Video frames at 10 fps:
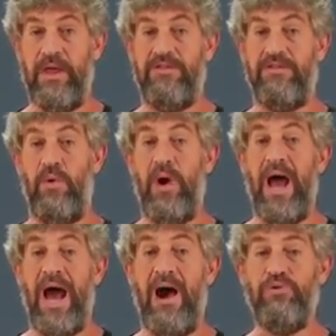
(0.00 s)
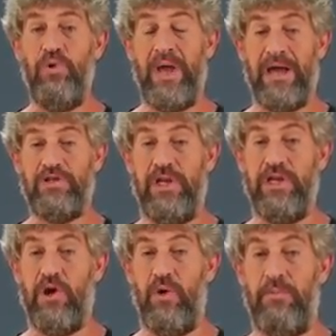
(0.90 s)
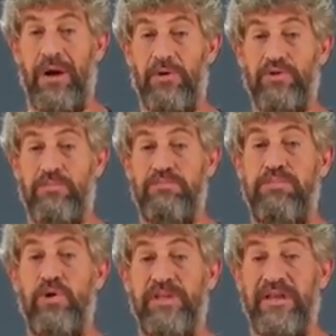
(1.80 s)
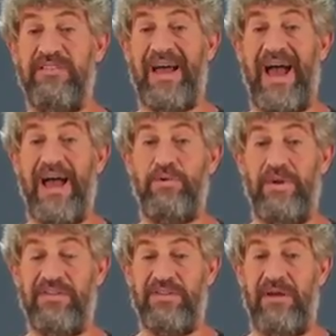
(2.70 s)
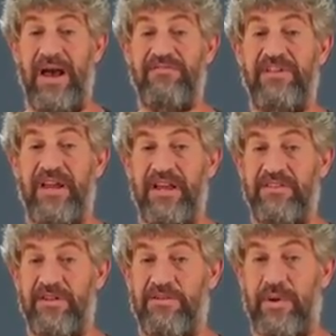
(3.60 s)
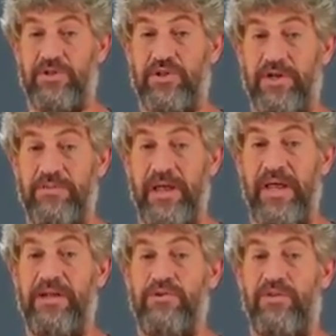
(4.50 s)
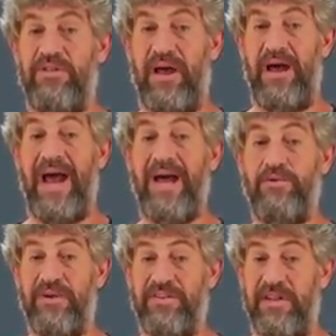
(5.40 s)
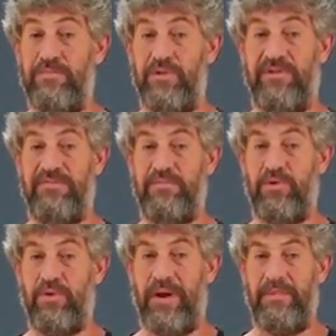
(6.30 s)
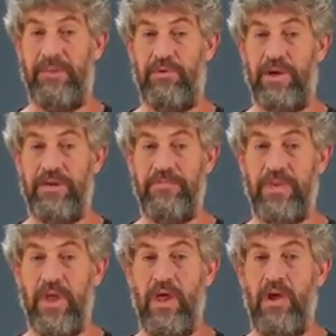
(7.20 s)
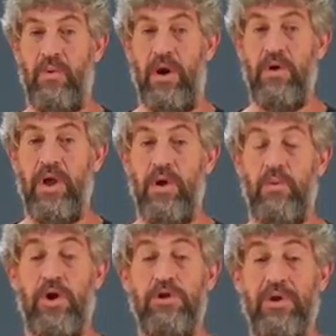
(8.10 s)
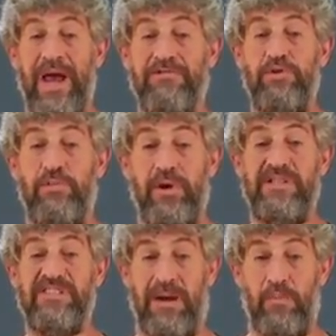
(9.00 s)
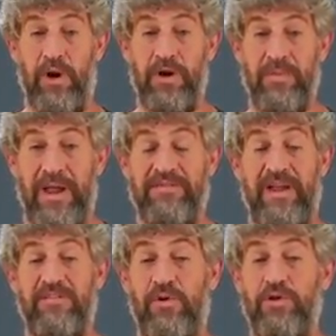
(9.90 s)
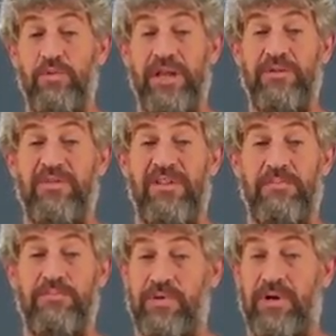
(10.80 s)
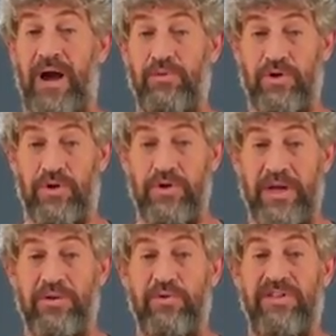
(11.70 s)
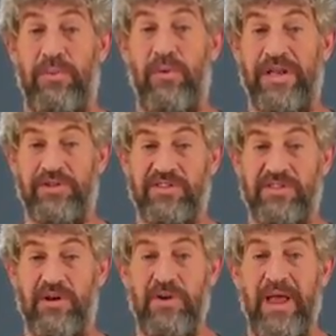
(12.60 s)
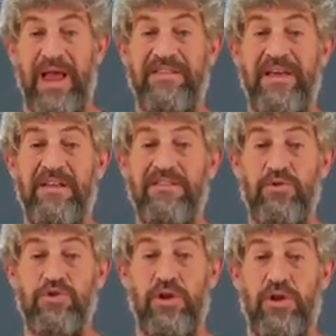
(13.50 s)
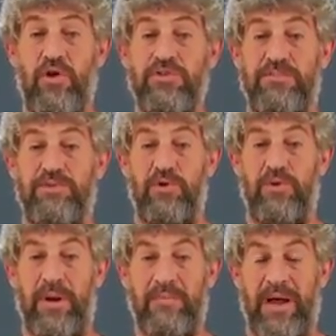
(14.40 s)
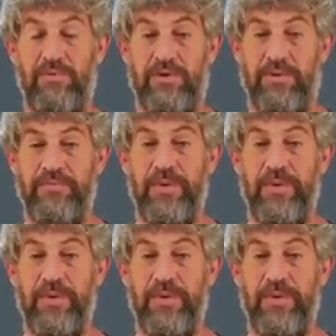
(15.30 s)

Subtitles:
So how do we actually go about putting the address of the next instruction into the address input of the program memory? Well, we're going to have to put it somewhere, and that's going to be into some counter, into some register, and that is usually called the program counter.